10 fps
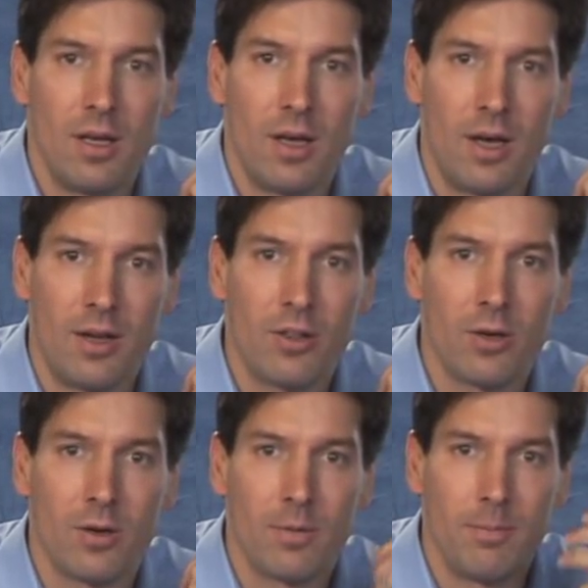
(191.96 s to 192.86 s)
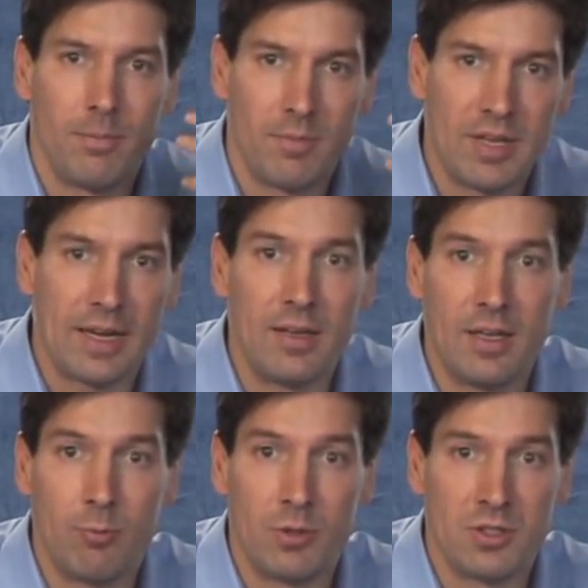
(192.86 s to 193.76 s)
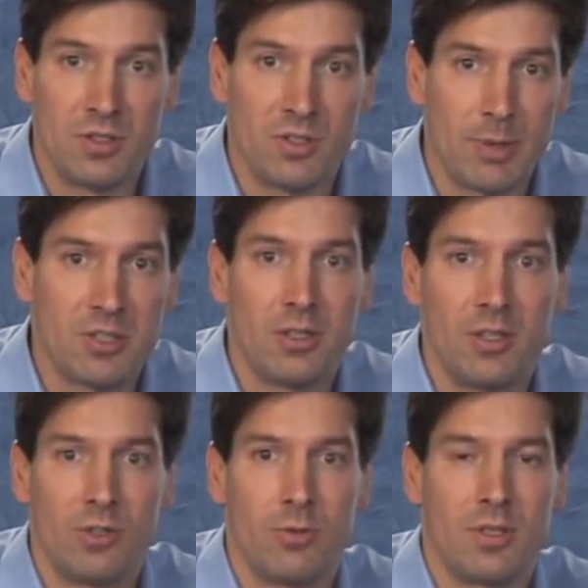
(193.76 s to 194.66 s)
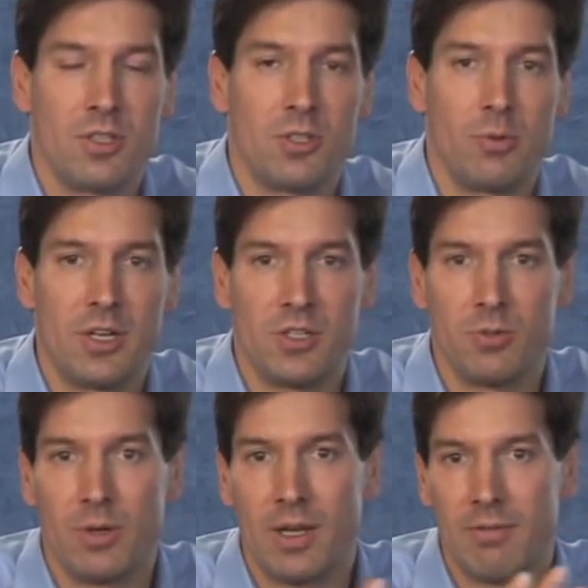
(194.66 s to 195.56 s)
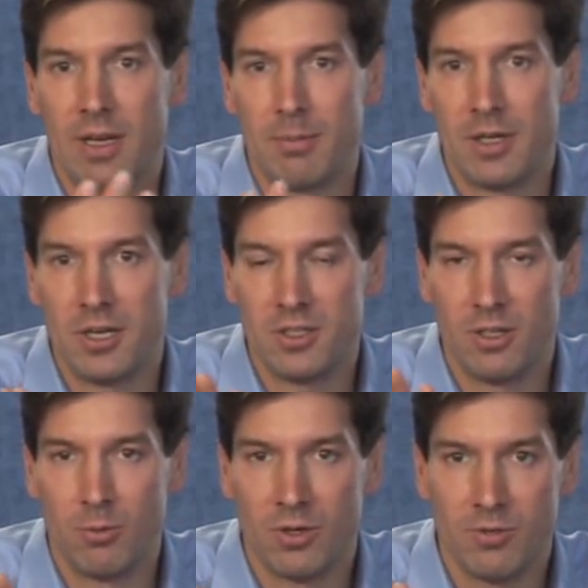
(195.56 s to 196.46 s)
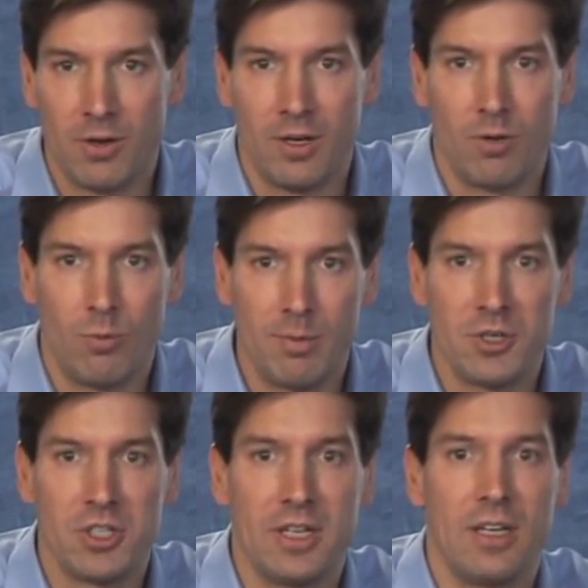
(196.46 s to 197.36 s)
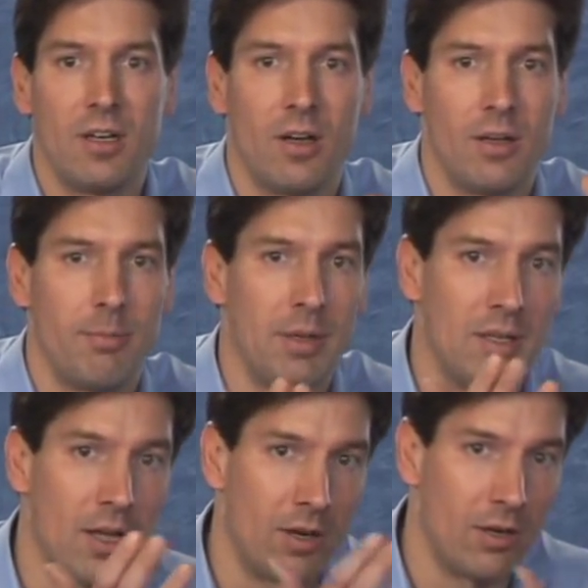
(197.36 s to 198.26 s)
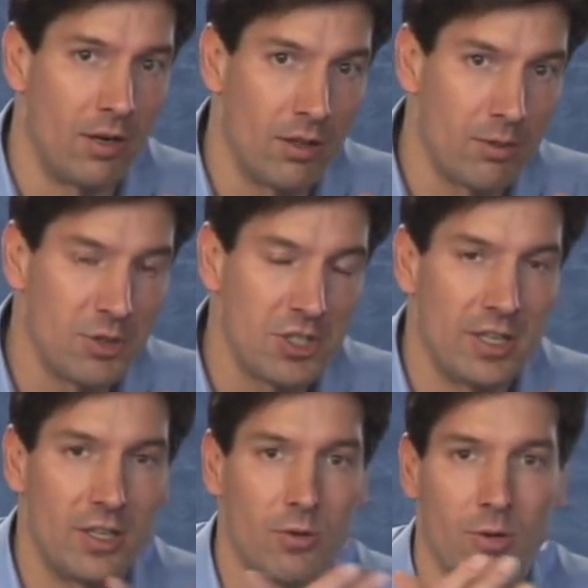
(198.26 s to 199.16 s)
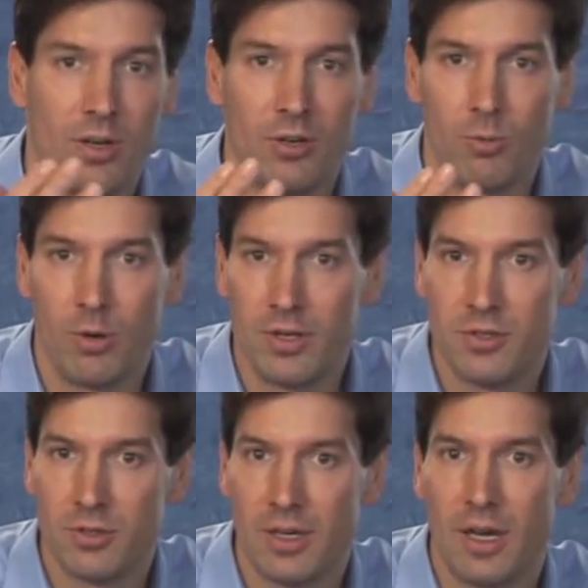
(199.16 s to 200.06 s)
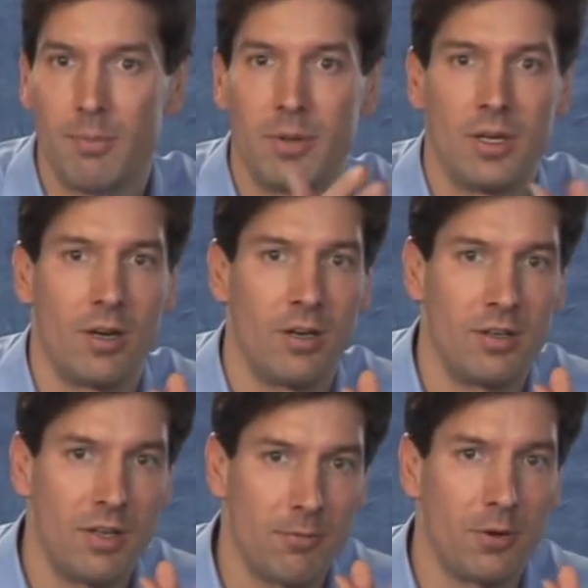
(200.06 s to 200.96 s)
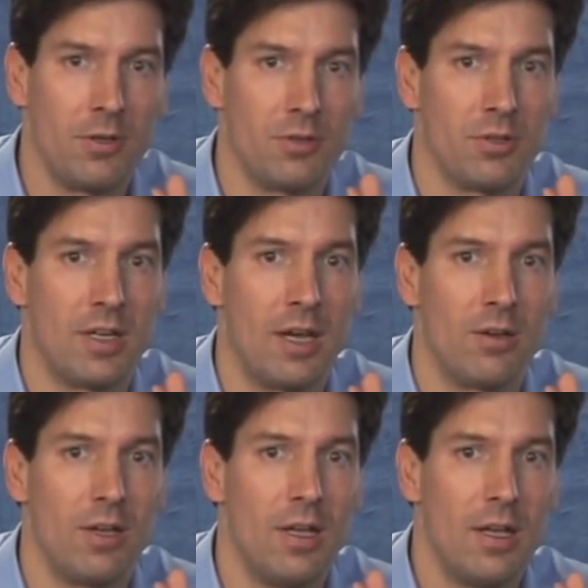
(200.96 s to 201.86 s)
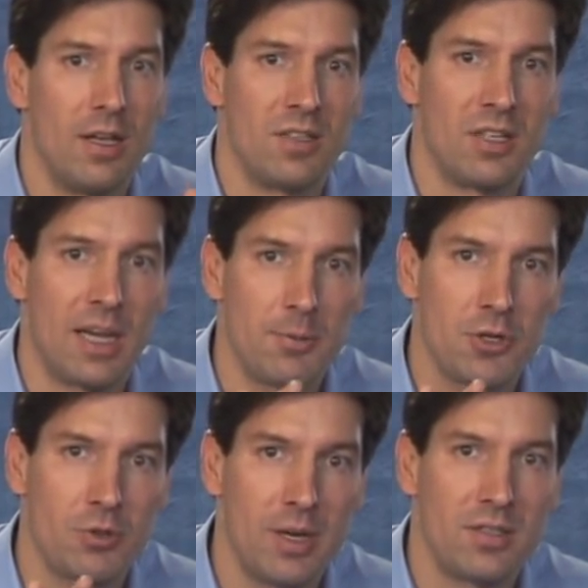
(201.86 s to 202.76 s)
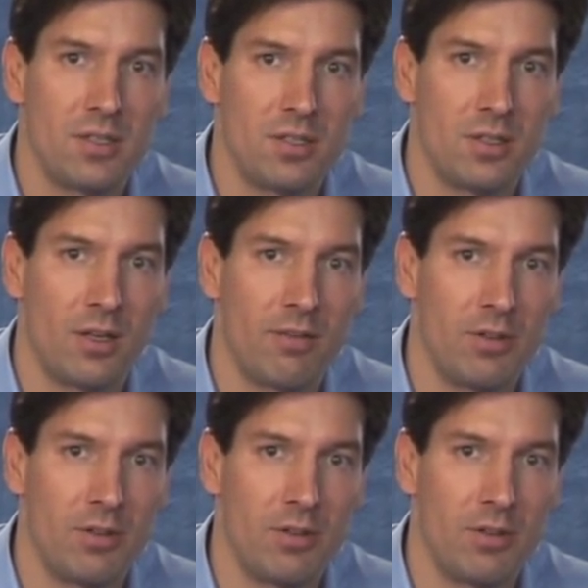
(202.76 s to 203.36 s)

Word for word: Another technique, which is especially useful in situations where you have an application that works fine on one machine but not on another machine, or under one user account but not a different user account, is to capture traces of